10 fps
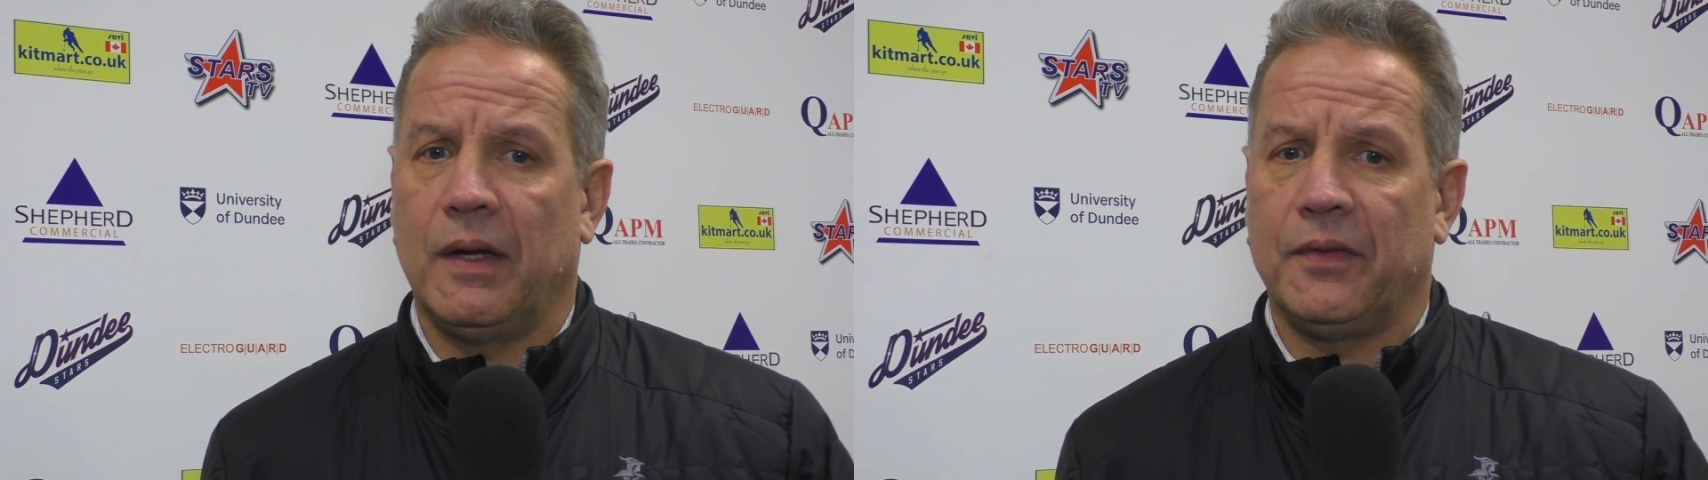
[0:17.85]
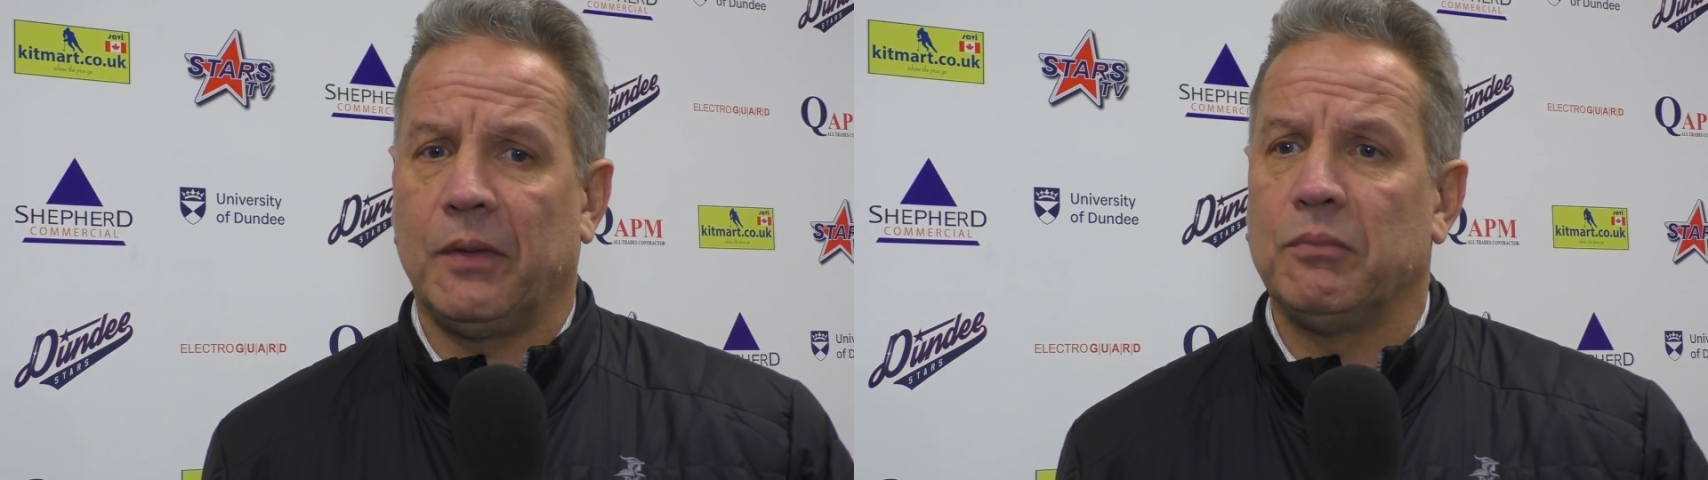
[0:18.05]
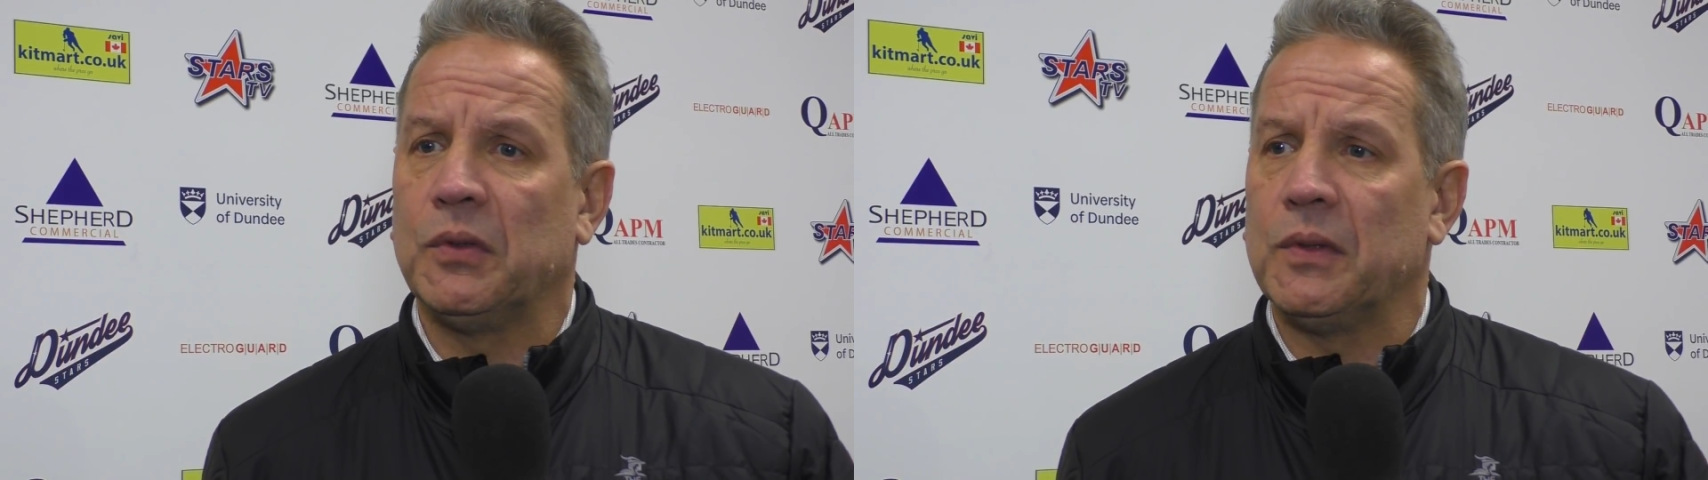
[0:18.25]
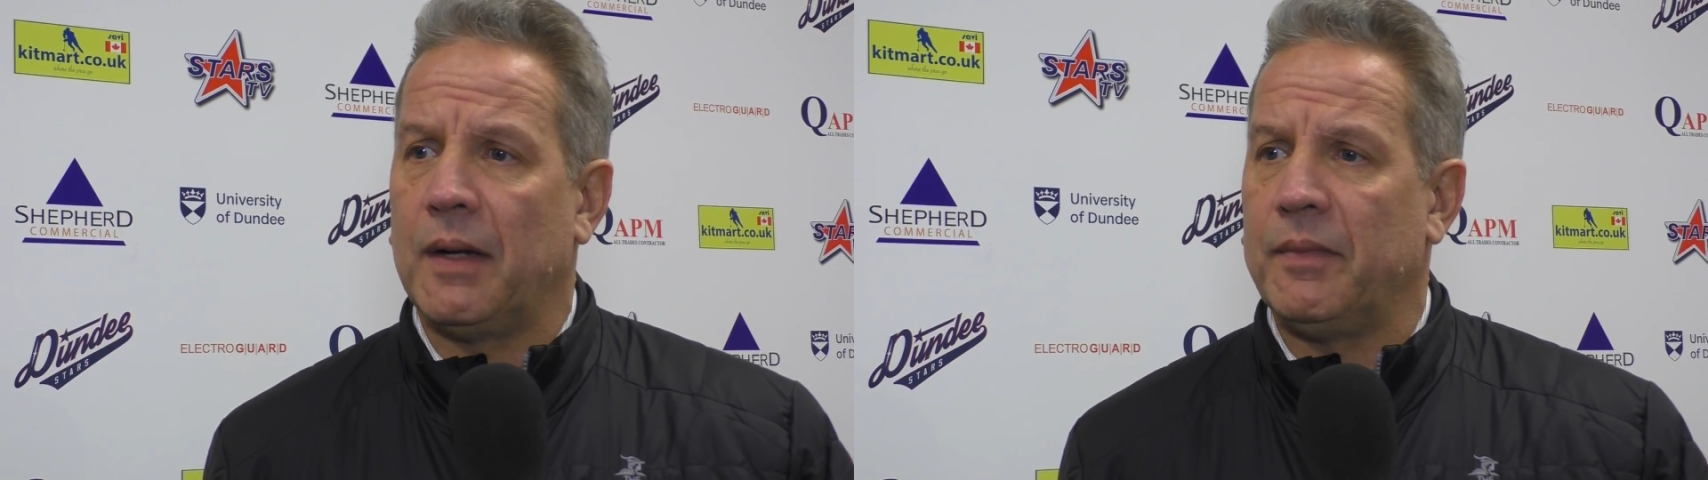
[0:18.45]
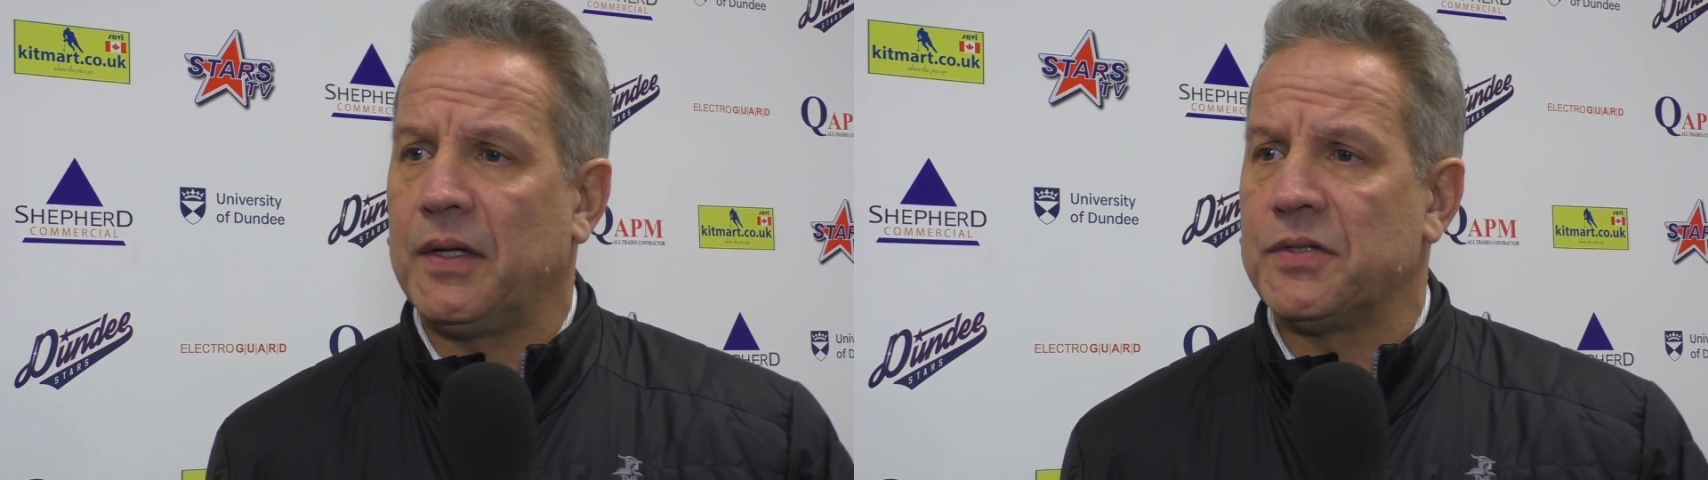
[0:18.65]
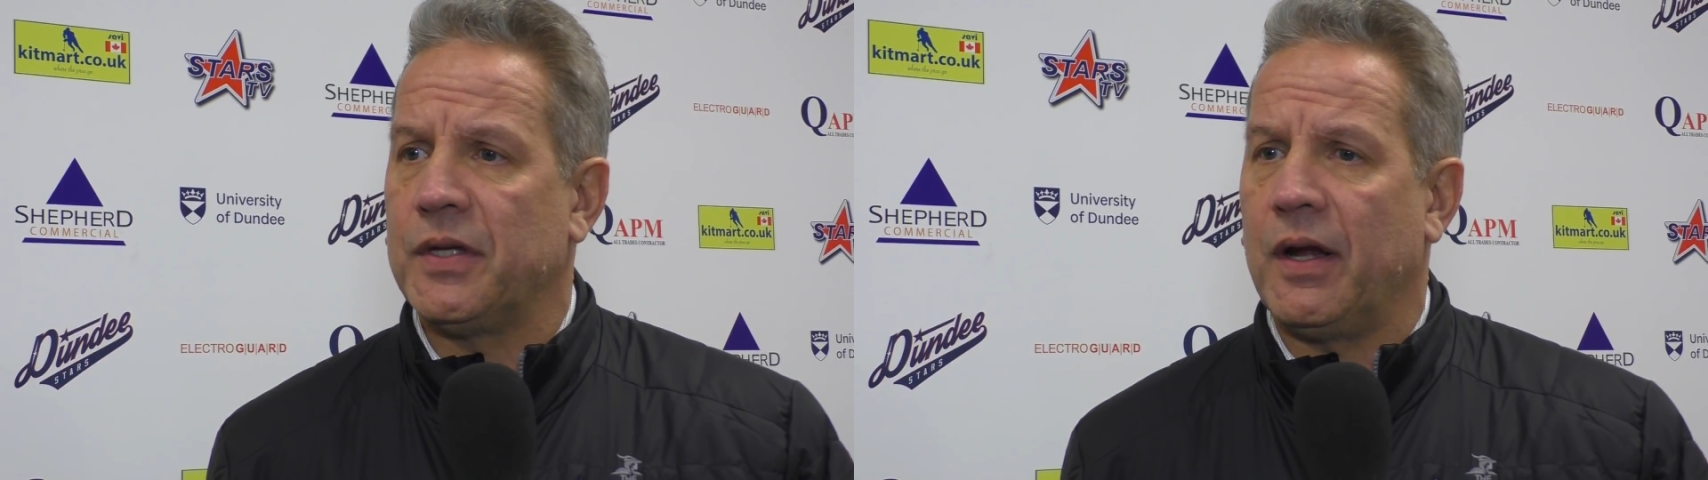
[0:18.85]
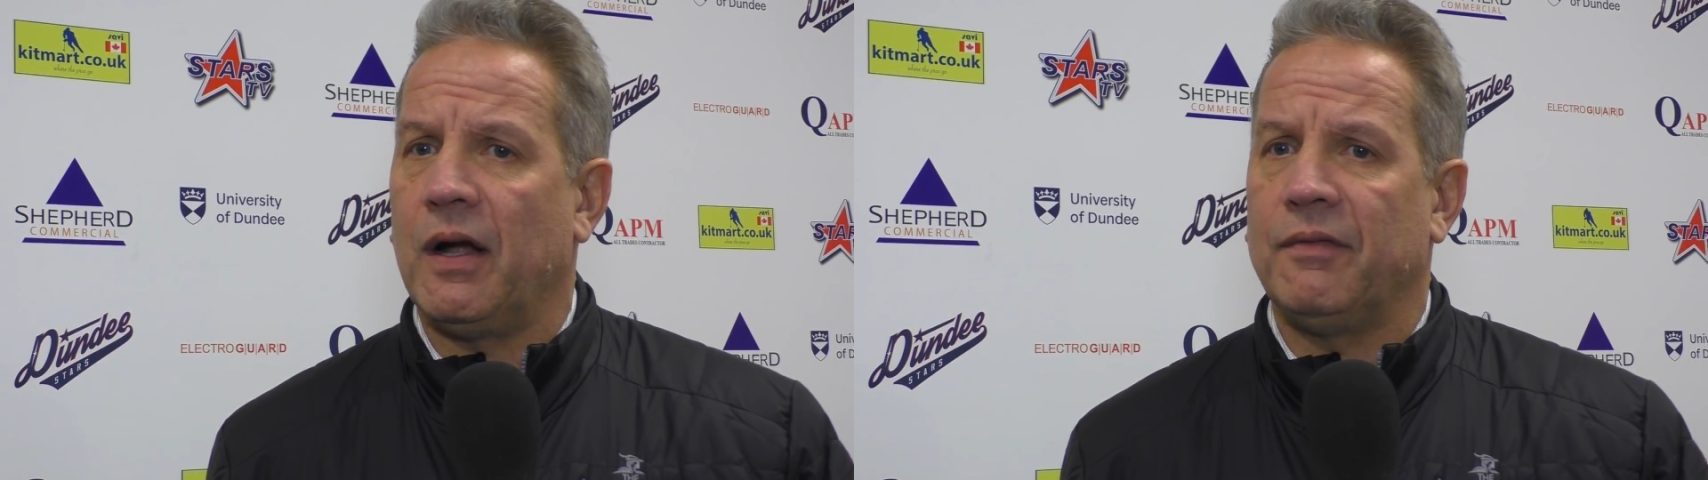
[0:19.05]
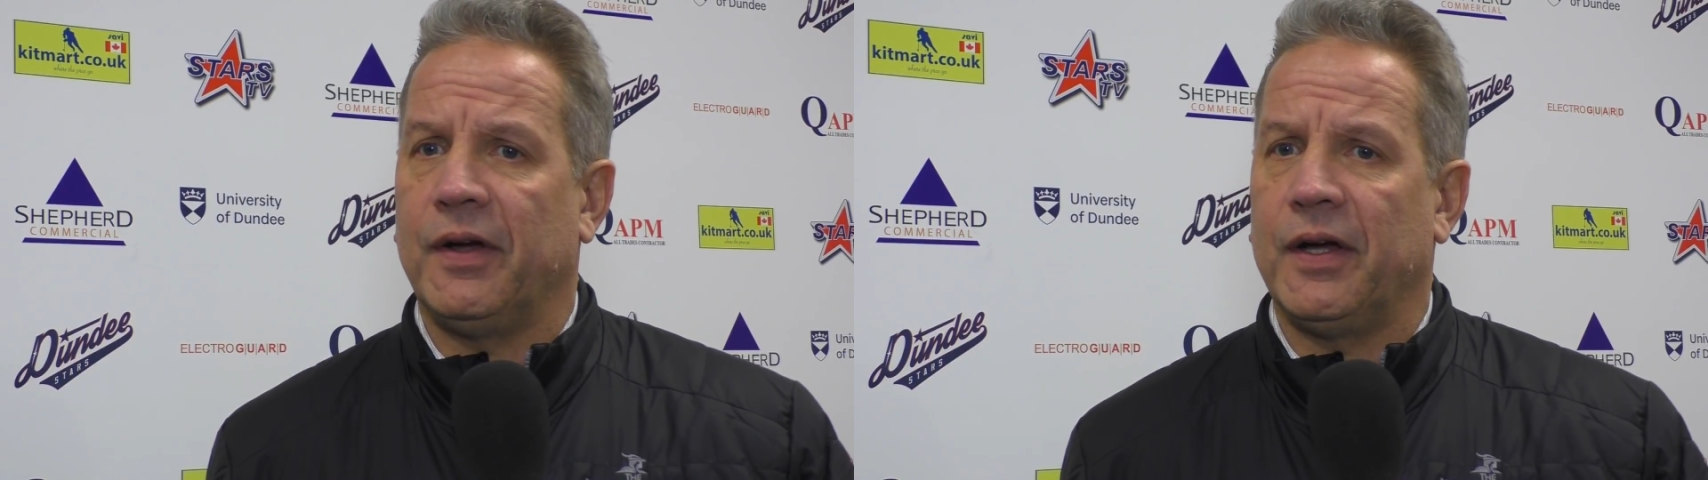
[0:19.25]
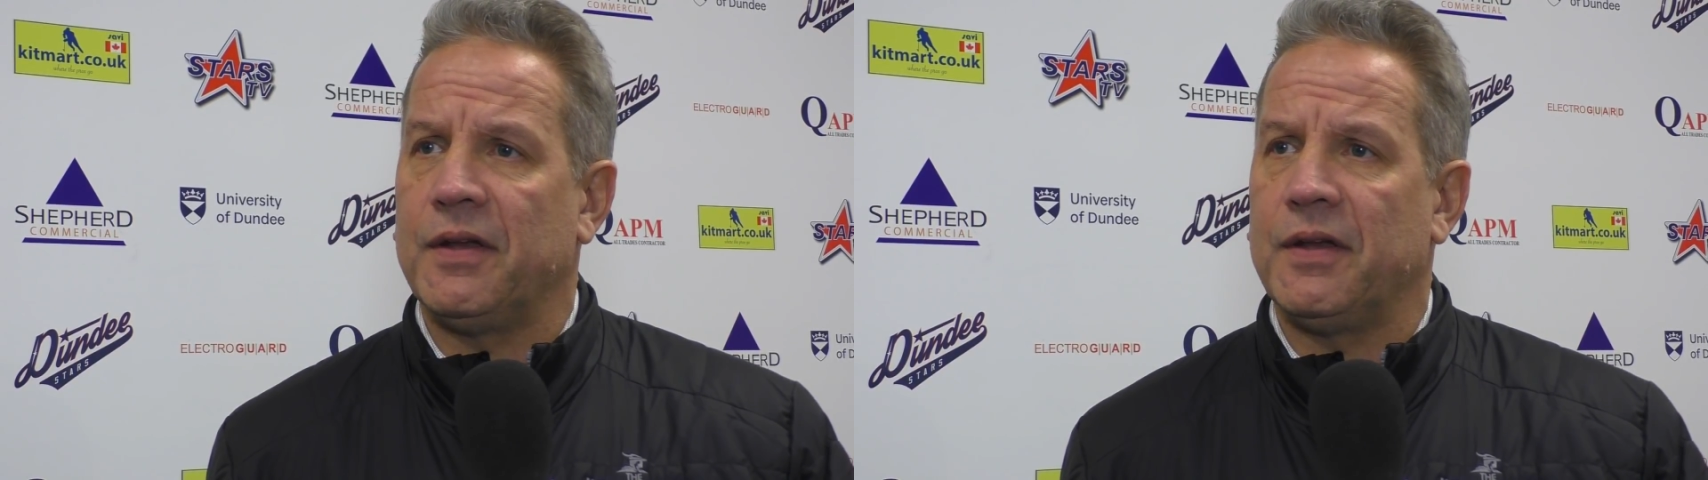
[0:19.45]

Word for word: at their blue line because they are very